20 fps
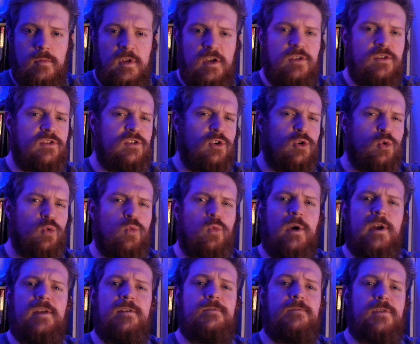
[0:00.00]
So,
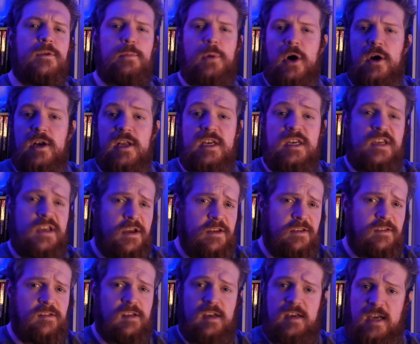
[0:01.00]
what if the party
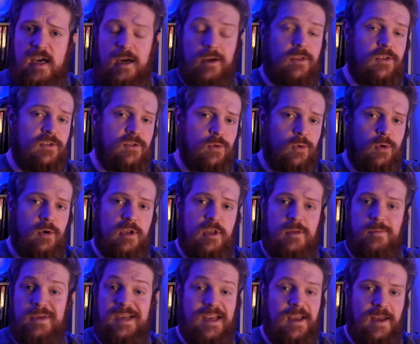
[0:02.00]
does attack the sword at the
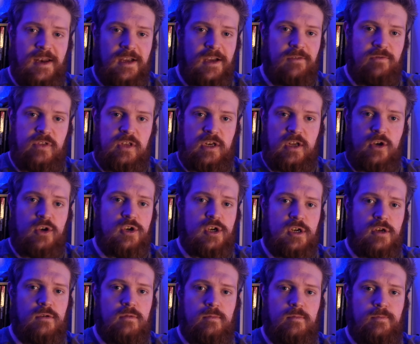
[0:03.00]
beginning of the
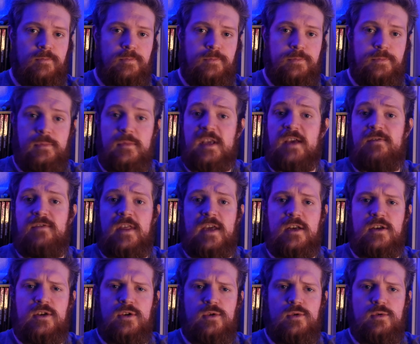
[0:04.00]
dungeon? If they
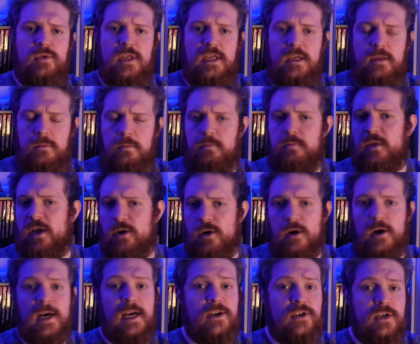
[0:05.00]
do, then there
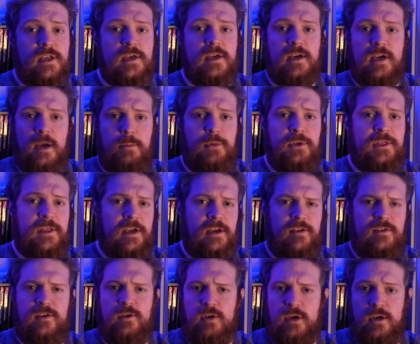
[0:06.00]
are actually a couple
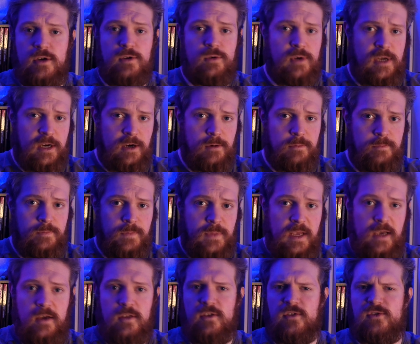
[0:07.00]
things you can do here.
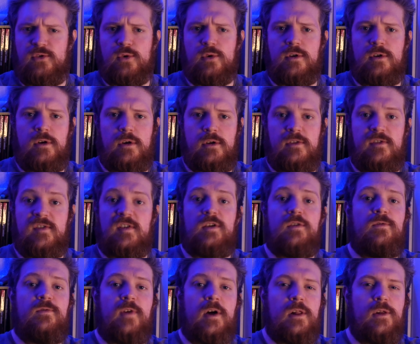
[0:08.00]
The sword could still
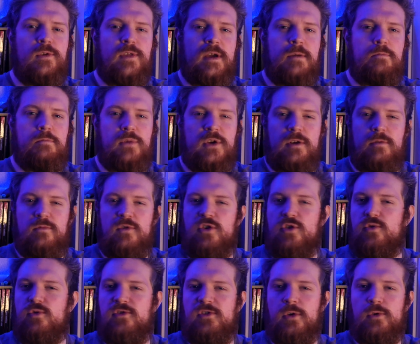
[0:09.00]
follow them, but
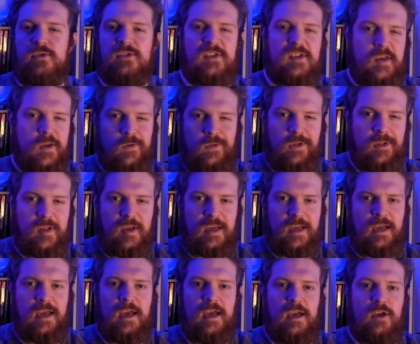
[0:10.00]
do so stealthily,
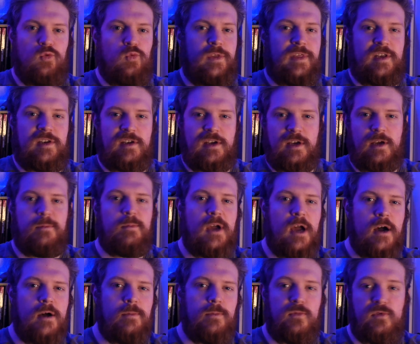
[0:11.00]
and when the time
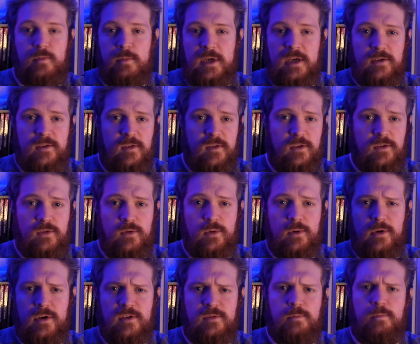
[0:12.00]
comes, because the
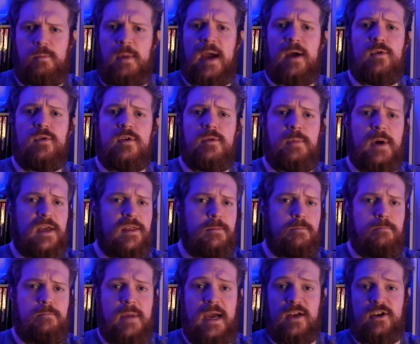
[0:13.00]
sword is bound by the
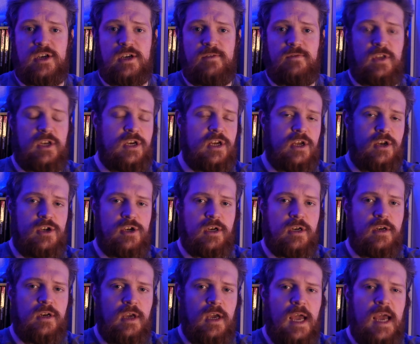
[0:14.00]
magic of the
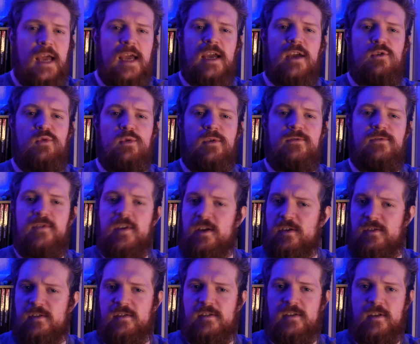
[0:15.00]
dungeon, it
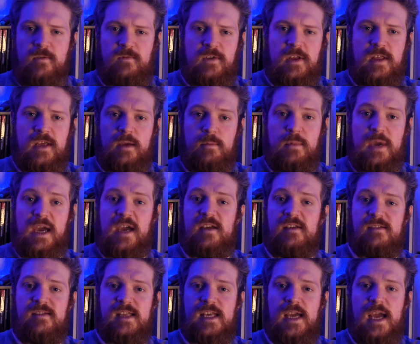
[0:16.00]
reveals itself to them
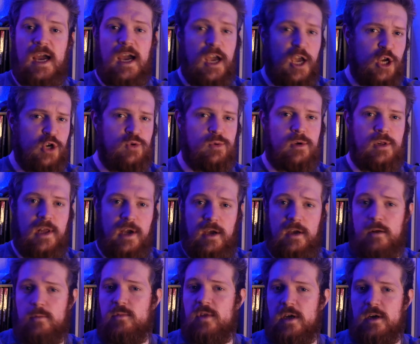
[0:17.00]
as the actual
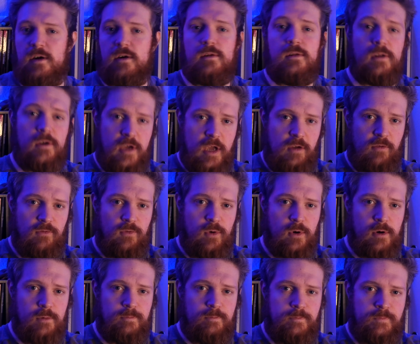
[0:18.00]
item they're looking
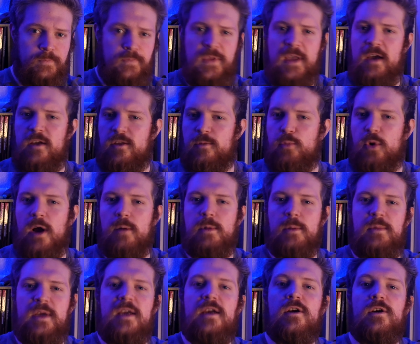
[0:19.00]
for. The
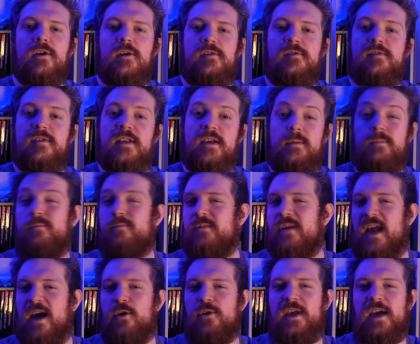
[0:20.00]
problem here is that
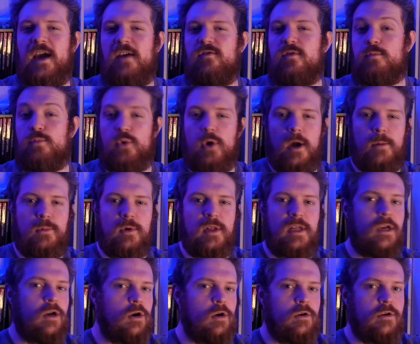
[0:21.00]
now they haven't
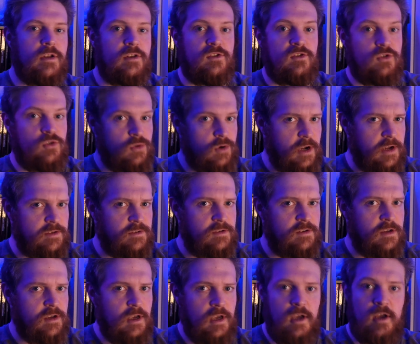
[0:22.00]
properly earned its
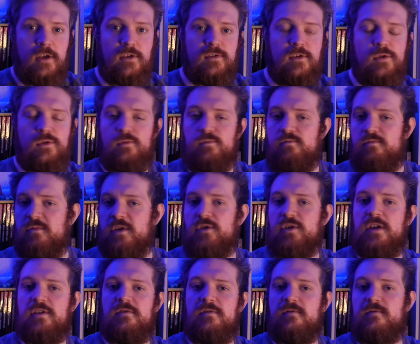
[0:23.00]
trust, so you
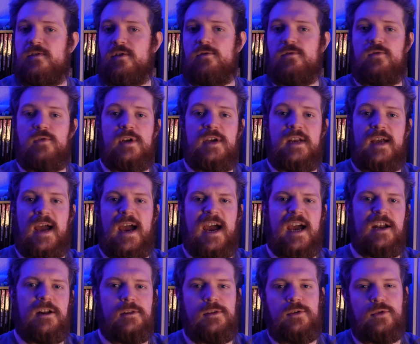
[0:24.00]
can feel free to
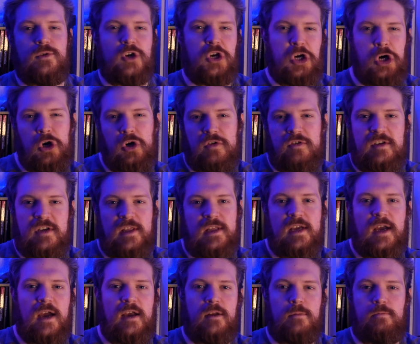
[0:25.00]
add a little curse to the
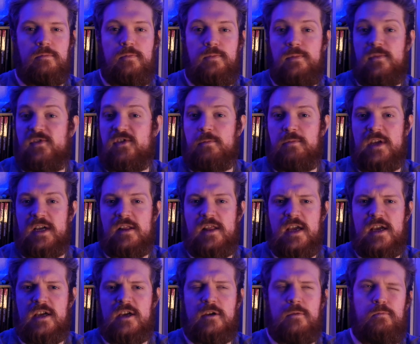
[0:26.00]
item, something
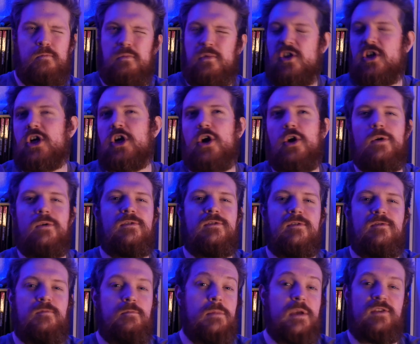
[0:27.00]
like the Curse
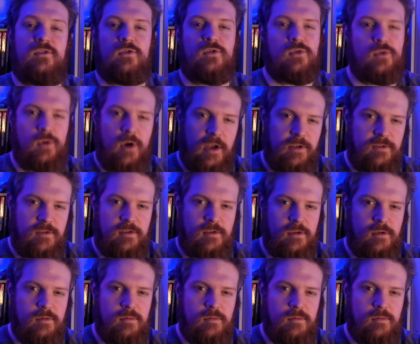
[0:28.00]
of Mistrust.